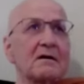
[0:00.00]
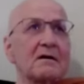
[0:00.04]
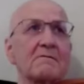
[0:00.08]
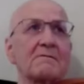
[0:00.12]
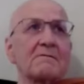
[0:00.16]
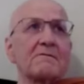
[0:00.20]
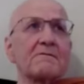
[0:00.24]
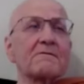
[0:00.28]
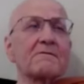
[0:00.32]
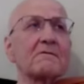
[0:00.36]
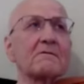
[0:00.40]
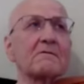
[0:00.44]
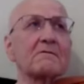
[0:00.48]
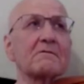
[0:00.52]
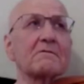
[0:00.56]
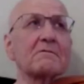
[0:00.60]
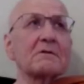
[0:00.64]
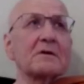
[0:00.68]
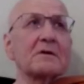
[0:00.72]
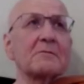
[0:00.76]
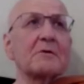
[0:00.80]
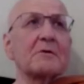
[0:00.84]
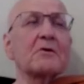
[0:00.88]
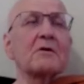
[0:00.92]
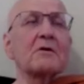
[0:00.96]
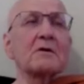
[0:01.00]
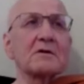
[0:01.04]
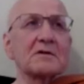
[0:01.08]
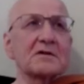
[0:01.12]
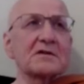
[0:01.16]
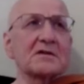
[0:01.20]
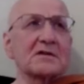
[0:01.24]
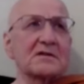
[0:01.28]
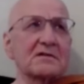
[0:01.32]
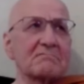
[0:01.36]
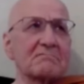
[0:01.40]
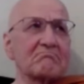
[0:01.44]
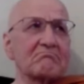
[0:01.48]
of
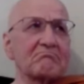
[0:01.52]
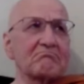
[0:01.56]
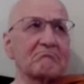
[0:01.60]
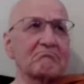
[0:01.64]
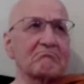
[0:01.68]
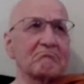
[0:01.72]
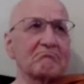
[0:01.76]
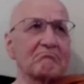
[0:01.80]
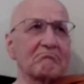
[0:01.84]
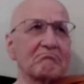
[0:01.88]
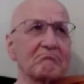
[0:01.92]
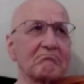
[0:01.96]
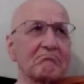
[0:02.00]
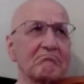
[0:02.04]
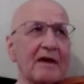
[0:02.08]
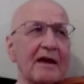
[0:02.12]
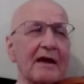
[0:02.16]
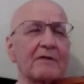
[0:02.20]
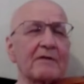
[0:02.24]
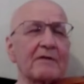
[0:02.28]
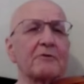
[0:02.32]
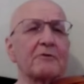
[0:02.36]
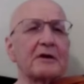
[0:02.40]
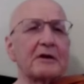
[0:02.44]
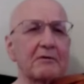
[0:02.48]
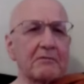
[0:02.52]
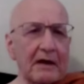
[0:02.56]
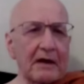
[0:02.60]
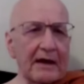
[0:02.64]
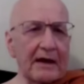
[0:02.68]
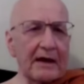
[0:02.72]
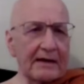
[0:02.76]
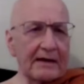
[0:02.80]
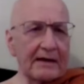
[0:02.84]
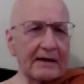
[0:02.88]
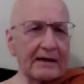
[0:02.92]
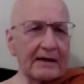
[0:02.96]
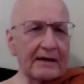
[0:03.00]
remorse and
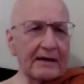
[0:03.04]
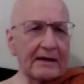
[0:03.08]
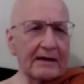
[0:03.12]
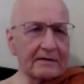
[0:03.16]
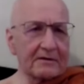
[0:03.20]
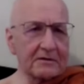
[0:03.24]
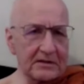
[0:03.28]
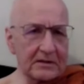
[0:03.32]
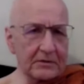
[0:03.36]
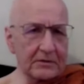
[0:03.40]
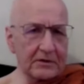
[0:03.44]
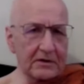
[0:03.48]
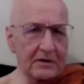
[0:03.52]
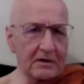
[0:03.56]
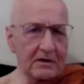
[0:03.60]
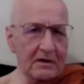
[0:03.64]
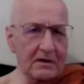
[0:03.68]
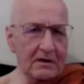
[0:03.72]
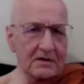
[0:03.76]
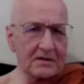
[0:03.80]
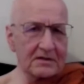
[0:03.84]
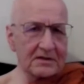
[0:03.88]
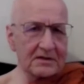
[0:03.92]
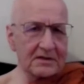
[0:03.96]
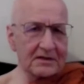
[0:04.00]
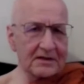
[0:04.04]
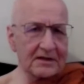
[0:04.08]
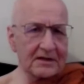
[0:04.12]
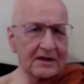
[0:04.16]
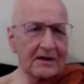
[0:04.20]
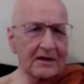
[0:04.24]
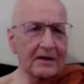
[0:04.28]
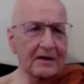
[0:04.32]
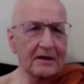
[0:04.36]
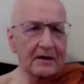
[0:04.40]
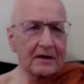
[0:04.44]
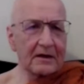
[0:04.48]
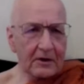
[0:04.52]
regret, you're sitting with your heart.
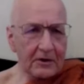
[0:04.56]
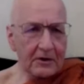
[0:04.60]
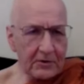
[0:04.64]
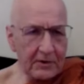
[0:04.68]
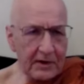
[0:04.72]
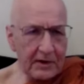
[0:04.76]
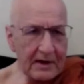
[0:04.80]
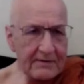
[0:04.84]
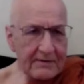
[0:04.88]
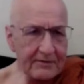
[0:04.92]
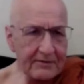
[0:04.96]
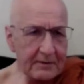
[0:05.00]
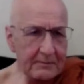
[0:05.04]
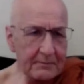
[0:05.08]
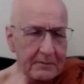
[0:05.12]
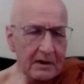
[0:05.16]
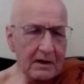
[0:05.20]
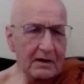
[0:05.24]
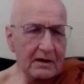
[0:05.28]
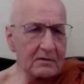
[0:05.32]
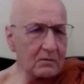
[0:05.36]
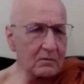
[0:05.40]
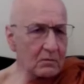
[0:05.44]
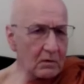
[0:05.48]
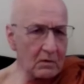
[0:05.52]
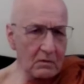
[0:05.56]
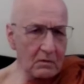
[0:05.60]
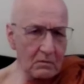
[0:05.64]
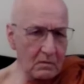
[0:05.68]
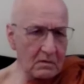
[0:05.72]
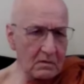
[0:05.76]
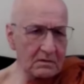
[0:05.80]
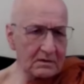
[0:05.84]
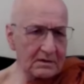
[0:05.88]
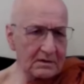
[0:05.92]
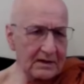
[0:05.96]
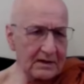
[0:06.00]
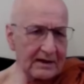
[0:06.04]
Craving mind
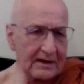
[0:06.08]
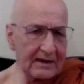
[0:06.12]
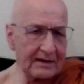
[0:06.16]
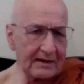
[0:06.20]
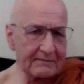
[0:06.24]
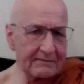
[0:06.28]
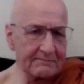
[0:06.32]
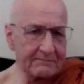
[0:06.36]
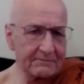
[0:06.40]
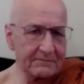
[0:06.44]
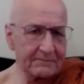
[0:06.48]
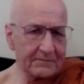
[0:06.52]
won't want that.